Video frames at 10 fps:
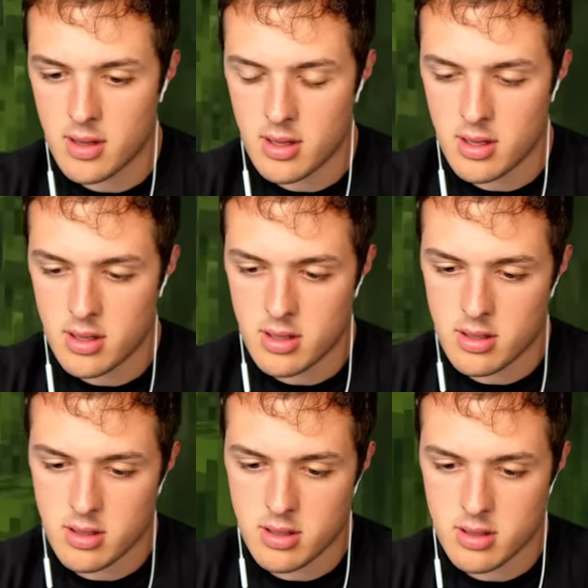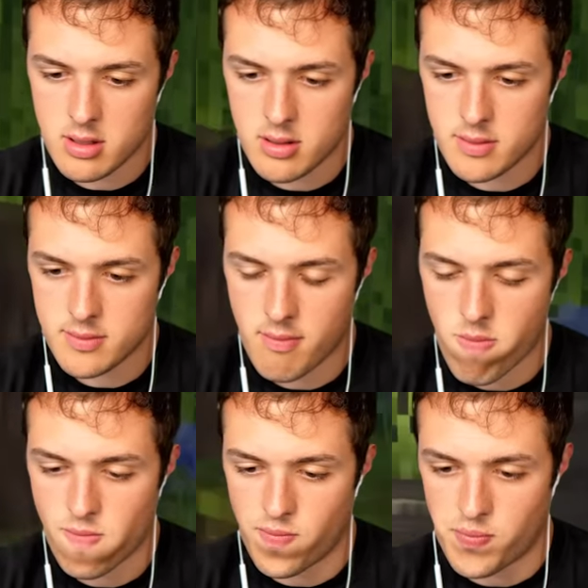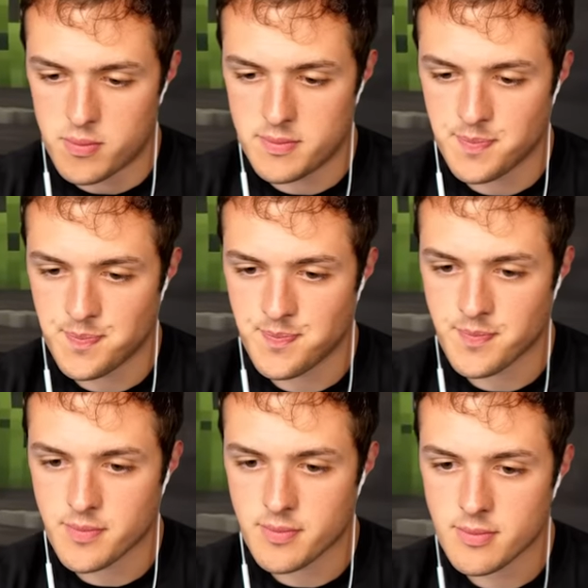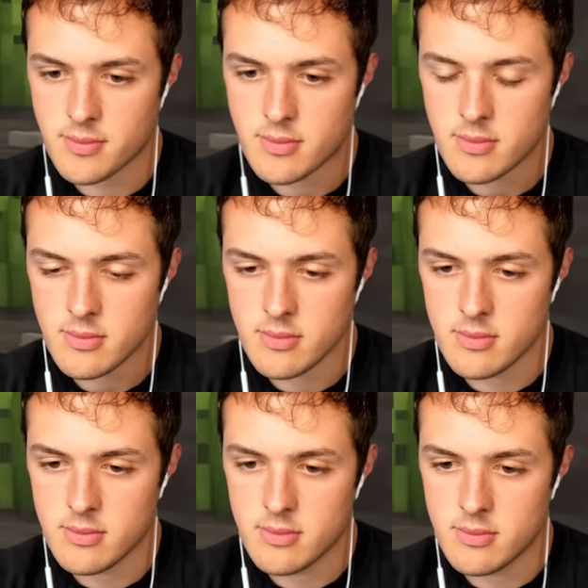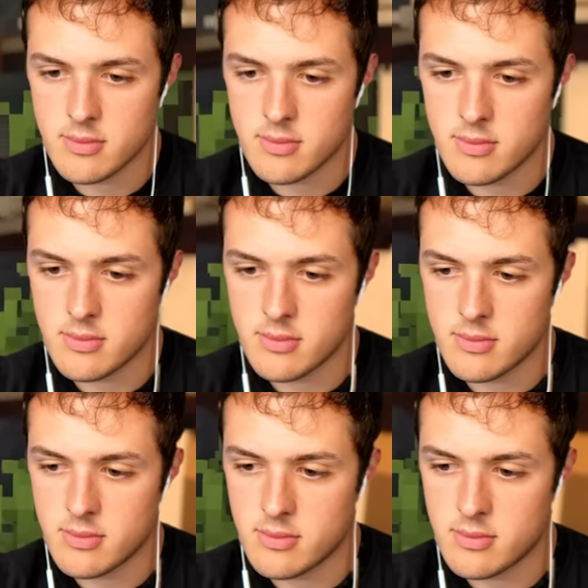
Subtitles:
Nothing is said.